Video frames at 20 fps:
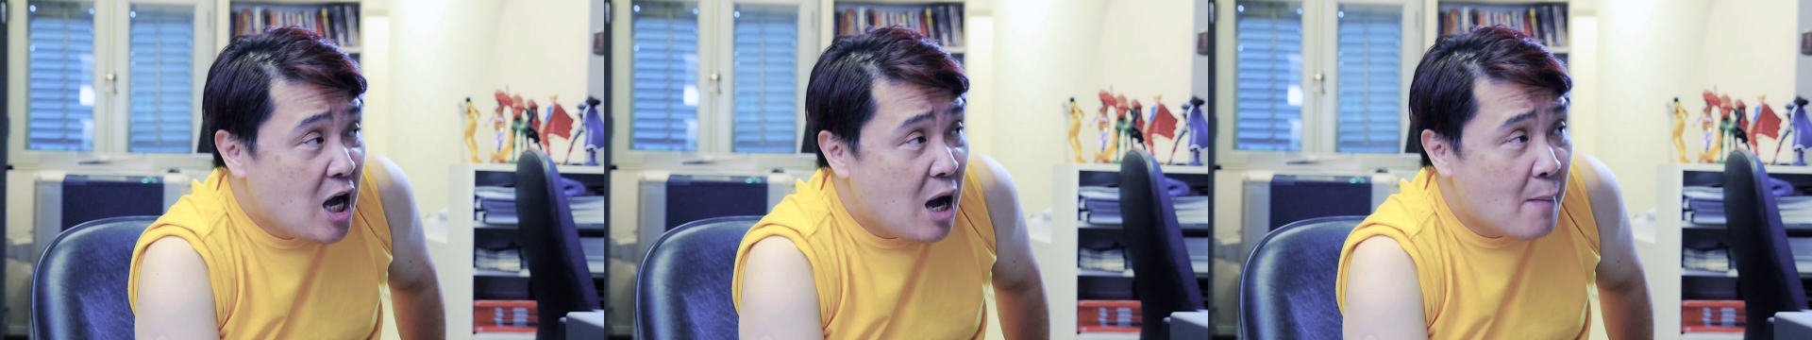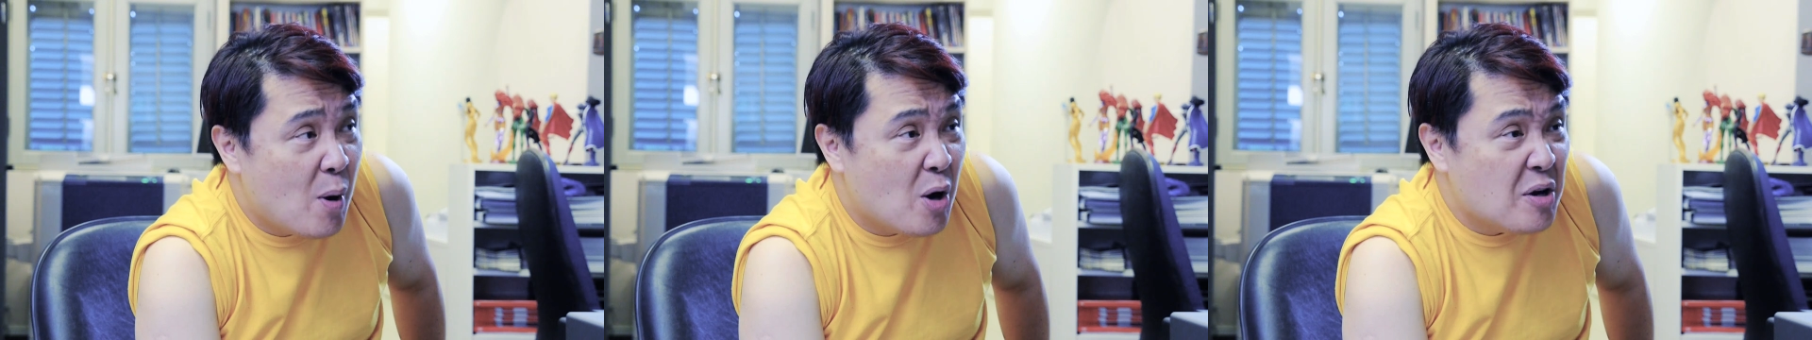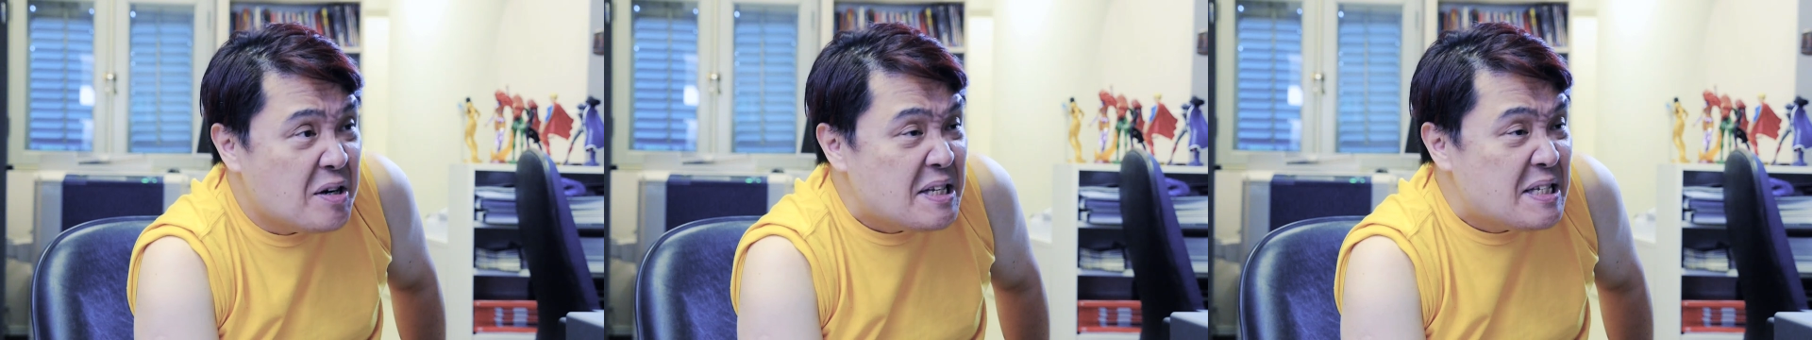
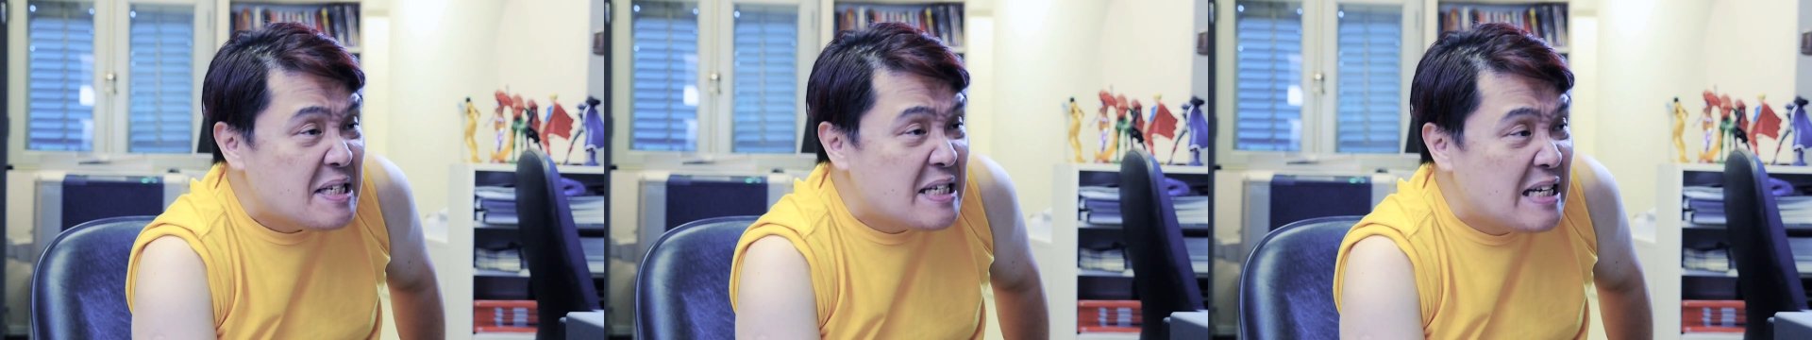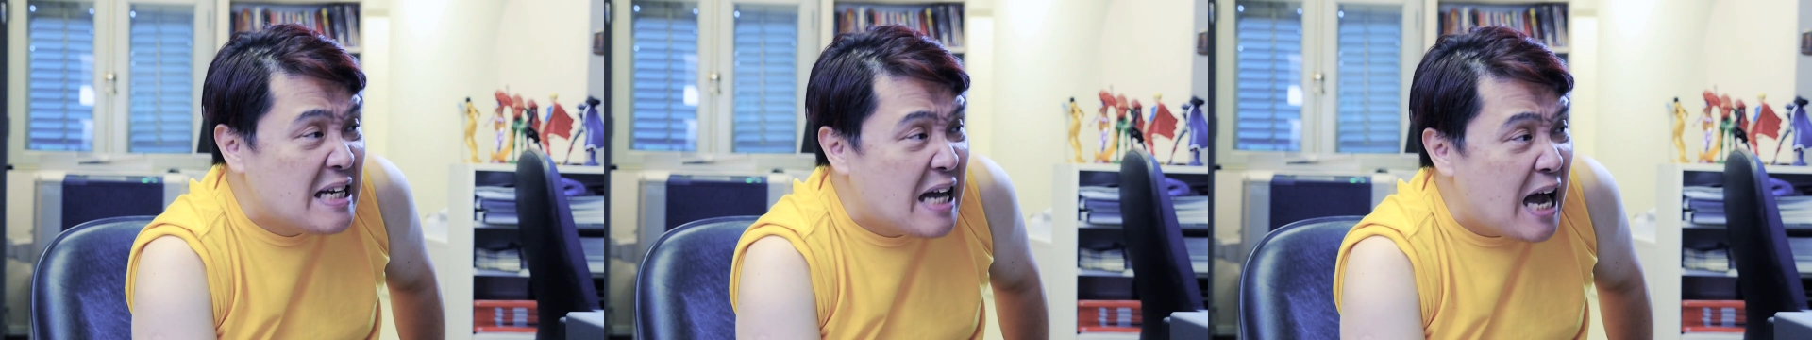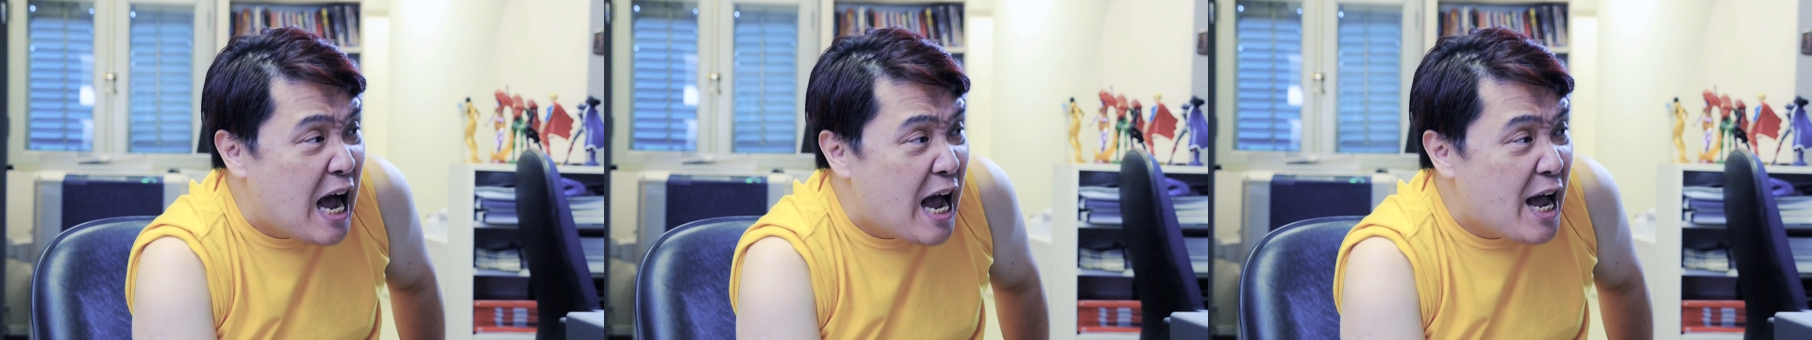about this
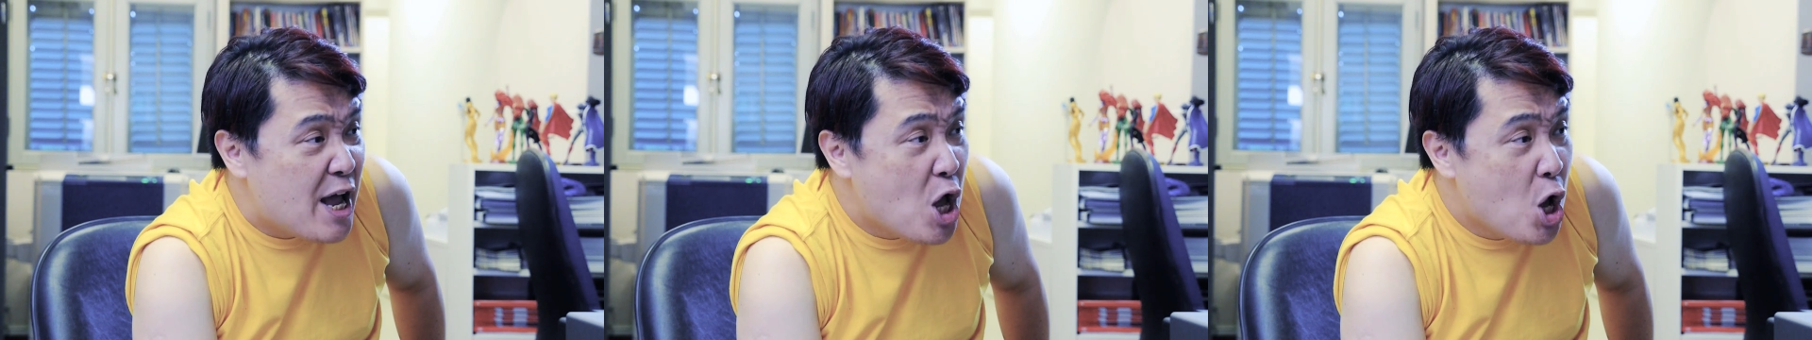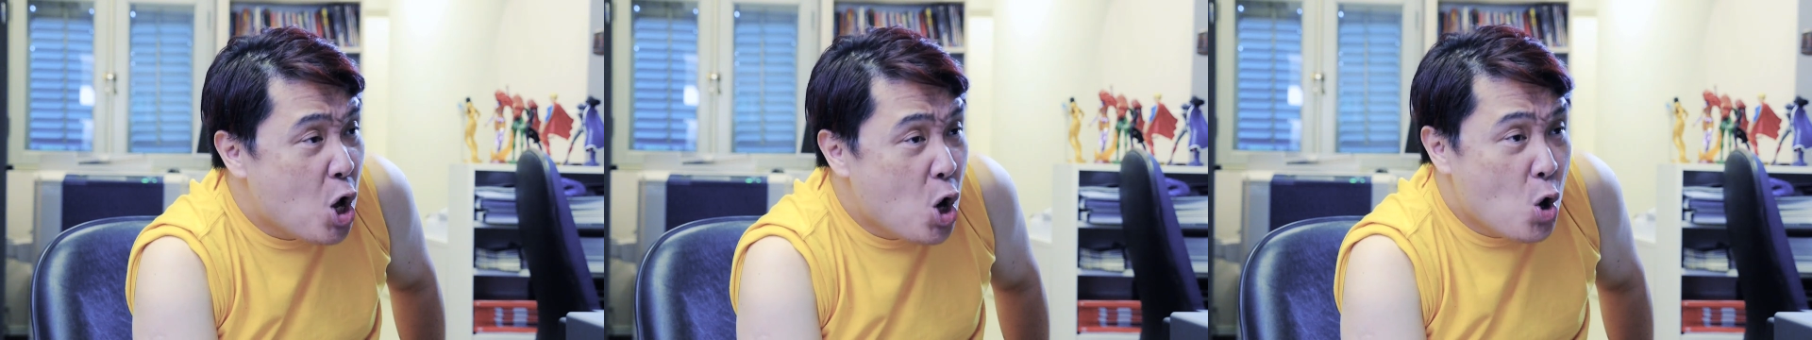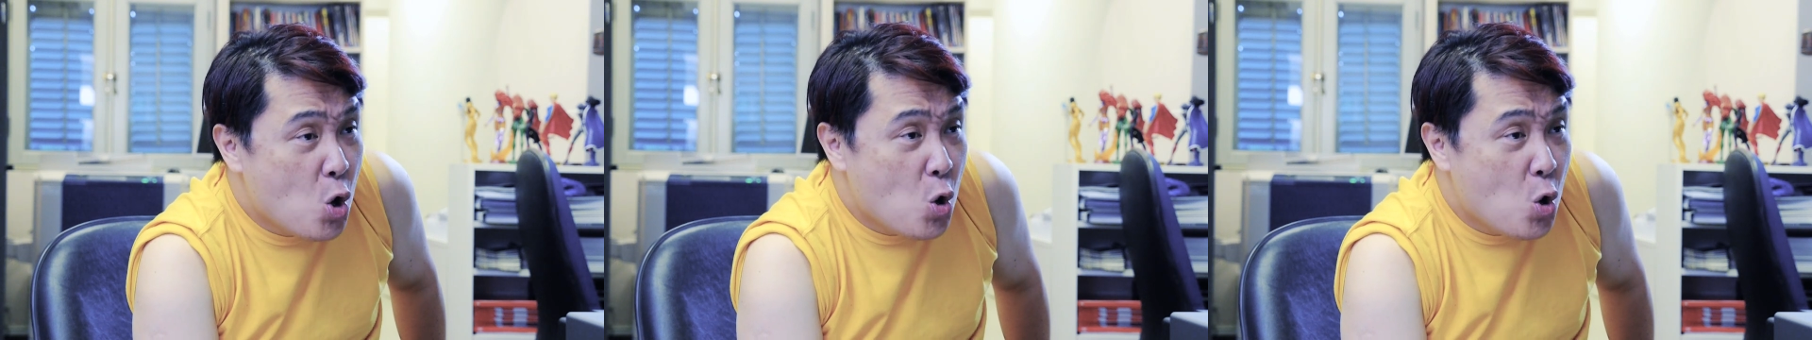guy